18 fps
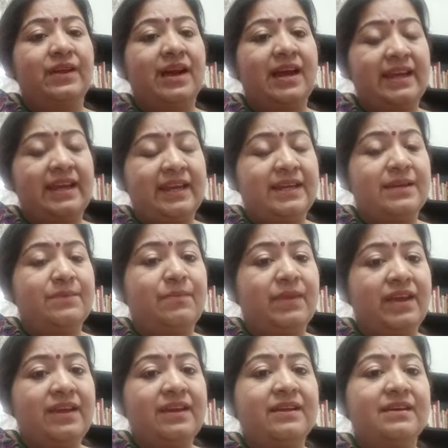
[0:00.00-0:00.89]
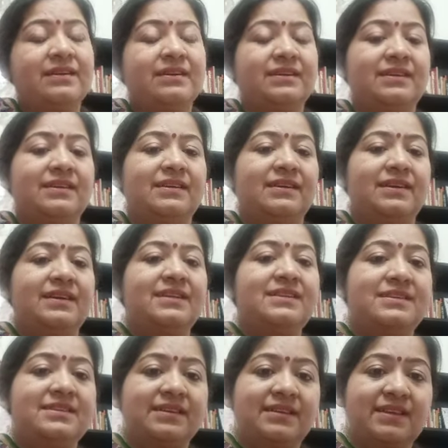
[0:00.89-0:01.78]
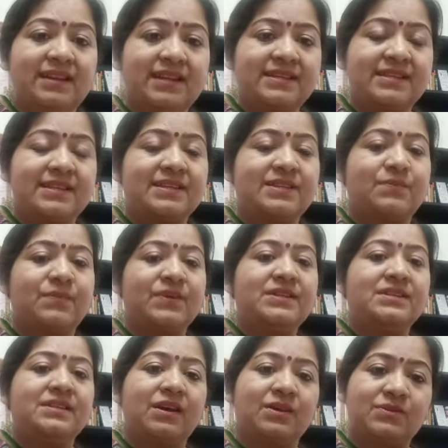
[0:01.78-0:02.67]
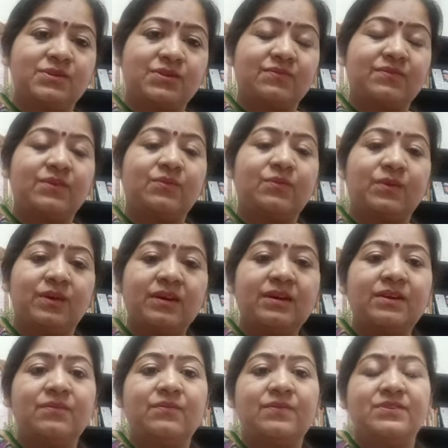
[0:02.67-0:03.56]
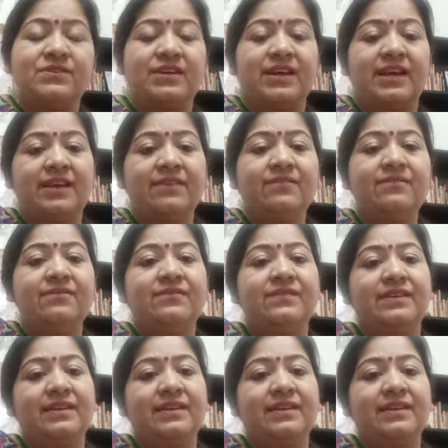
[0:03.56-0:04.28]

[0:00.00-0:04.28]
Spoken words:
I can make internal assessment out of the work which I have